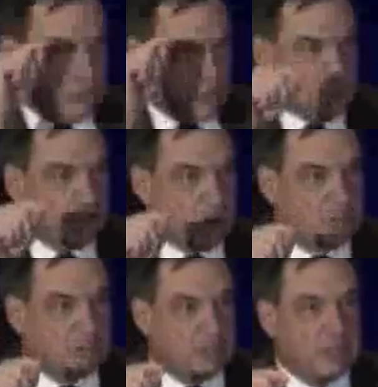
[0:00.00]

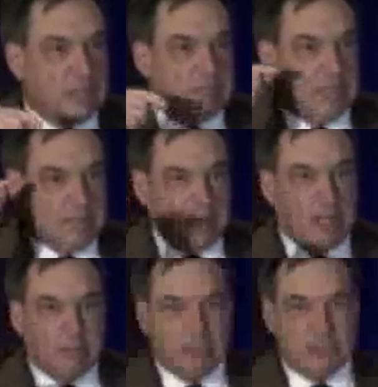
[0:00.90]
construction and
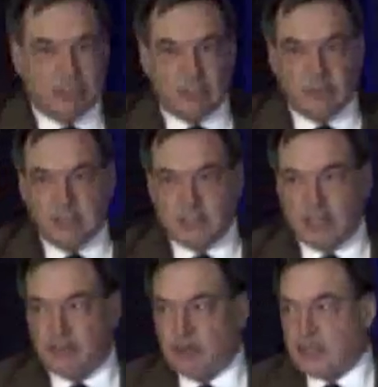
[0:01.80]
development system in this
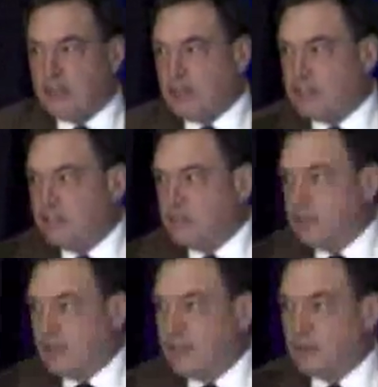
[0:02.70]
country, and I
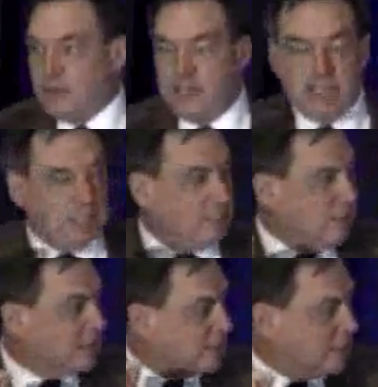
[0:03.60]
think we need to
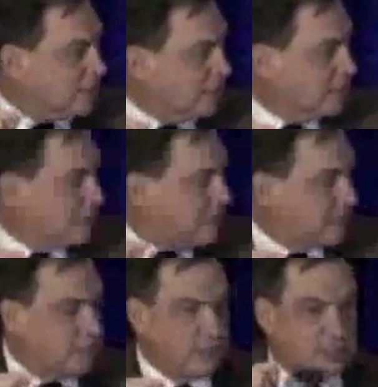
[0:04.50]
look at the lead that
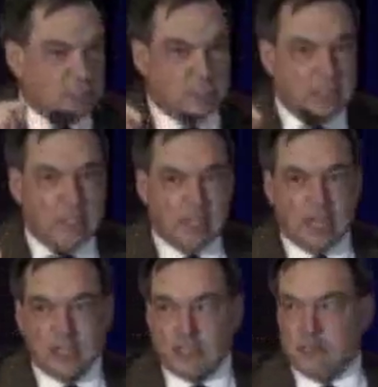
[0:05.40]
Texas
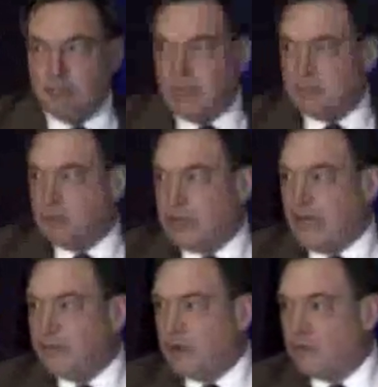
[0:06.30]
has put
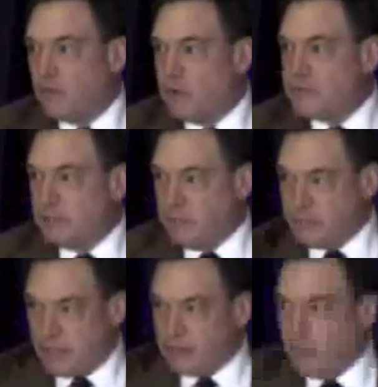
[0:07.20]
out there for us.
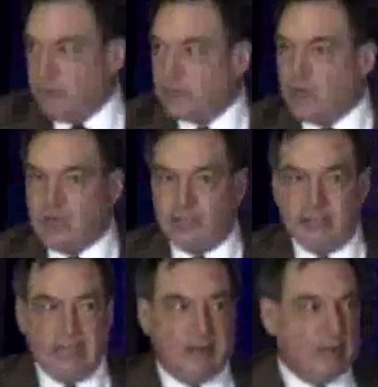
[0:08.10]
They've thrown the gauntlet
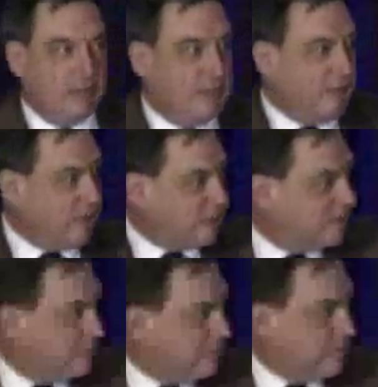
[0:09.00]
down, and I think
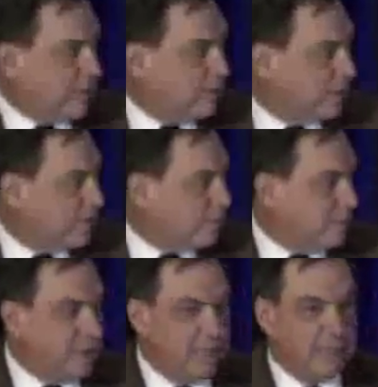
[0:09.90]
the federal
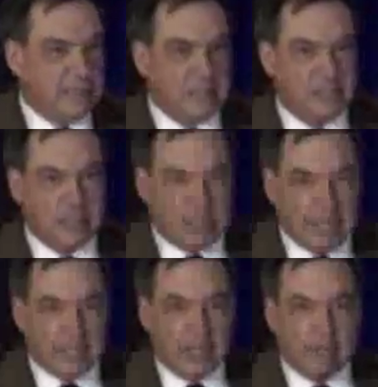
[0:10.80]
government needs to
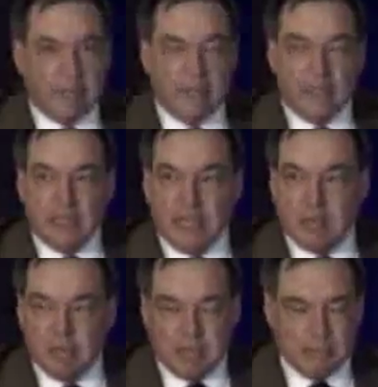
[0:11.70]
take it up
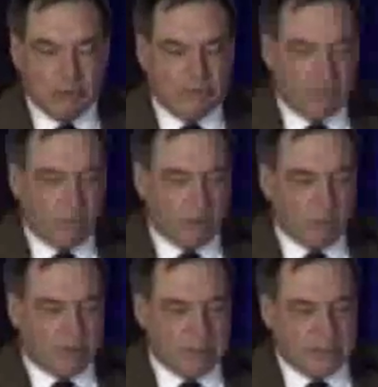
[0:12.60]
and move forward
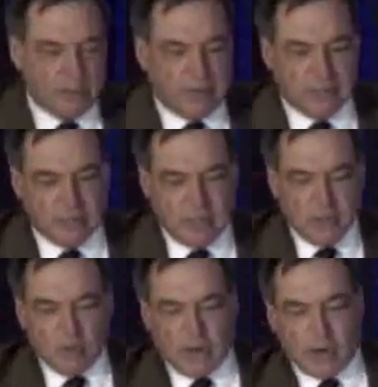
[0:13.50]
with it. So that's
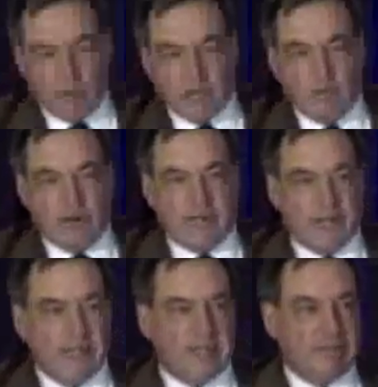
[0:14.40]
why I really wanted
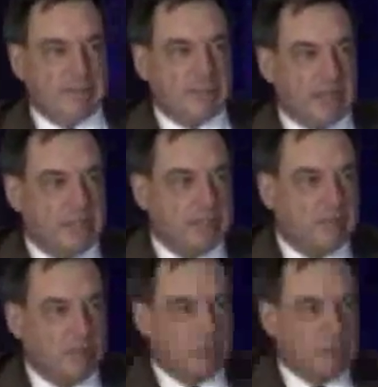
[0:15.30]
to emphasize
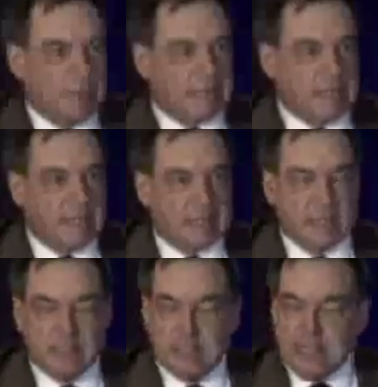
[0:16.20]
this with respect to
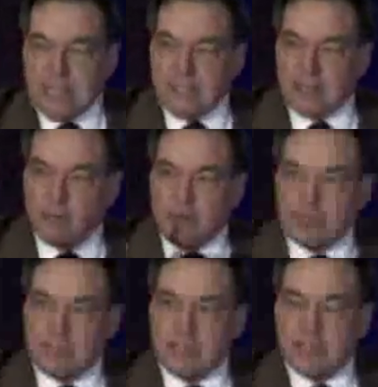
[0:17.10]
Texas. And then I wanted
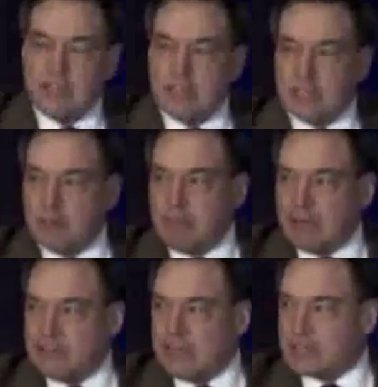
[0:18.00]
to say another thing
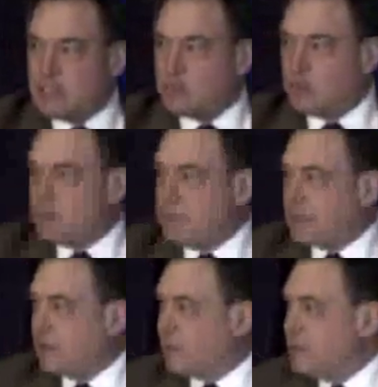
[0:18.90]
about Texas with
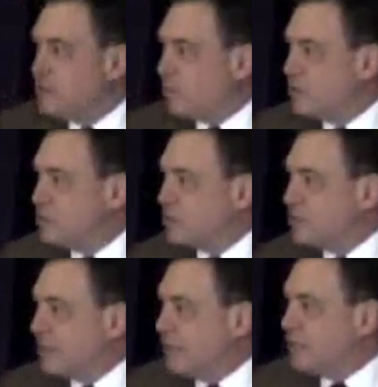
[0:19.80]
respect to the resources,
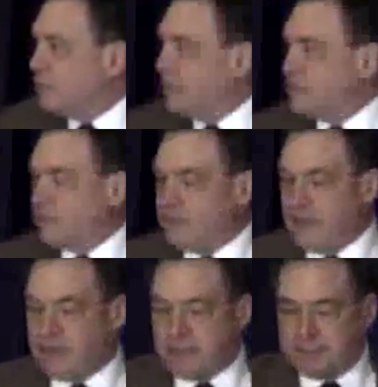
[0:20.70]
because I had the pleasure of
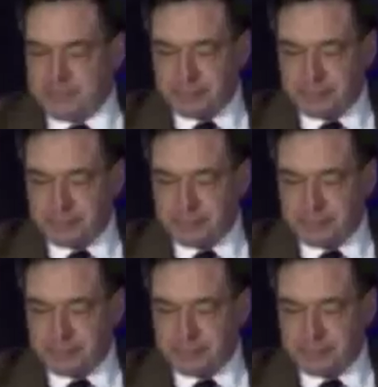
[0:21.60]
having